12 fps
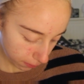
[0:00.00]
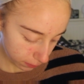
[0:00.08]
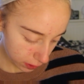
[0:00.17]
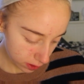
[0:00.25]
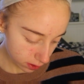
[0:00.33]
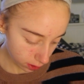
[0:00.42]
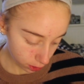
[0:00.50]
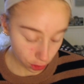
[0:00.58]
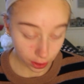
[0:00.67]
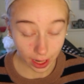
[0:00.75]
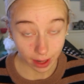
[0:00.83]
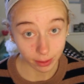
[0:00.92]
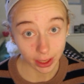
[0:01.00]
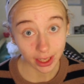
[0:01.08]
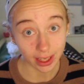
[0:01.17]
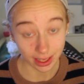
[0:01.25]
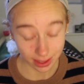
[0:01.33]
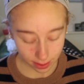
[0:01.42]
15 Sunscreen. I
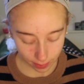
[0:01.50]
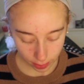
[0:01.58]
really like this